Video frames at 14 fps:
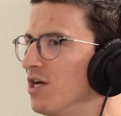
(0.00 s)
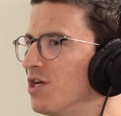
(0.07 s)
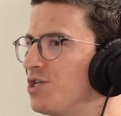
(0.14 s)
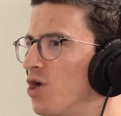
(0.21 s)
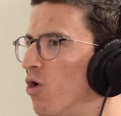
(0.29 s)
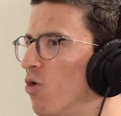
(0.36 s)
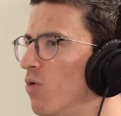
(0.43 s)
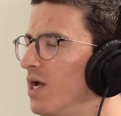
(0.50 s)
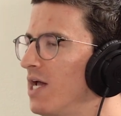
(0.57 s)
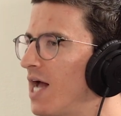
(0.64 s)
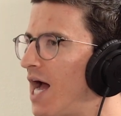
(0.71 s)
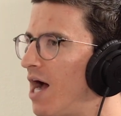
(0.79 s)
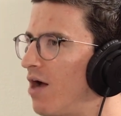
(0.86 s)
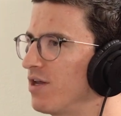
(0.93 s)
So
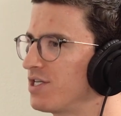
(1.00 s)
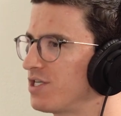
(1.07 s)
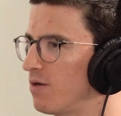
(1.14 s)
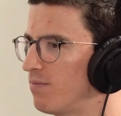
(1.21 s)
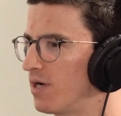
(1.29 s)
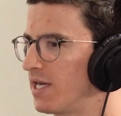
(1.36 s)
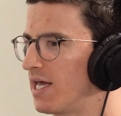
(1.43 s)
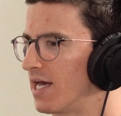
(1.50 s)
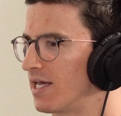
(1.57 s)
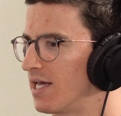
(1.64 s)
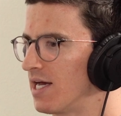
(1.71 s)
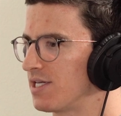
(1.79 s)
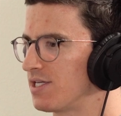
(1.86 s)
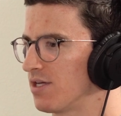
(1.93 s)
how does somebody, I
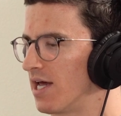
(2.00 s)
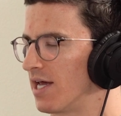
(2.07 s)
guess,